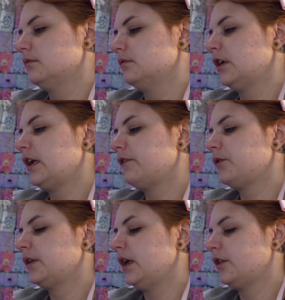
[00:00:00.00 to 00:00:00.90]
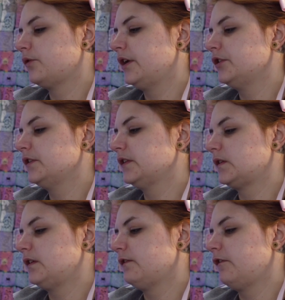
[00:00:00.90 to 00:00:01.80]
And I'd have to read like
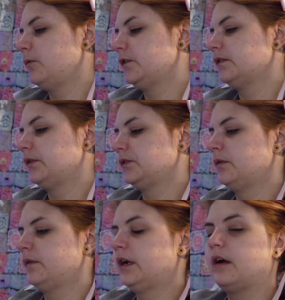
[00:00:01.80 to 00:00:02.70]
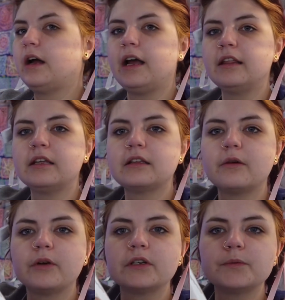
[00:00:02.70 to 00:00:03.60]
365 books if I was gonna run out. I think
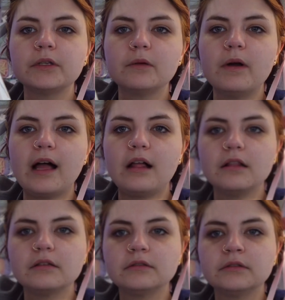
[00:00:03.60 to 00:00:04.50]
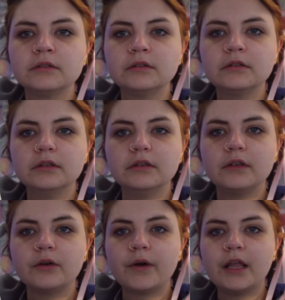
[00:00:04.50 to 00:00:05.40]
that works really well.
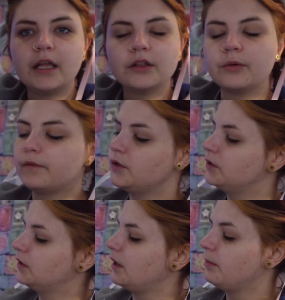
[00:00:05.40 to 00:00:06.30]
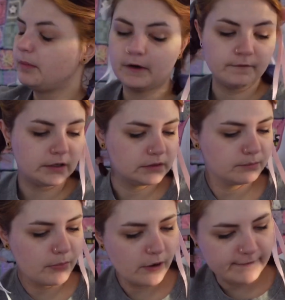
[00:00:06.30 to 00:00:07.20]
And I'll write like the reviews. That'll be perfect.
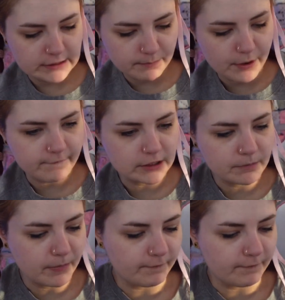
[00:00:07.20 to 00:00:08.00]
Perfect.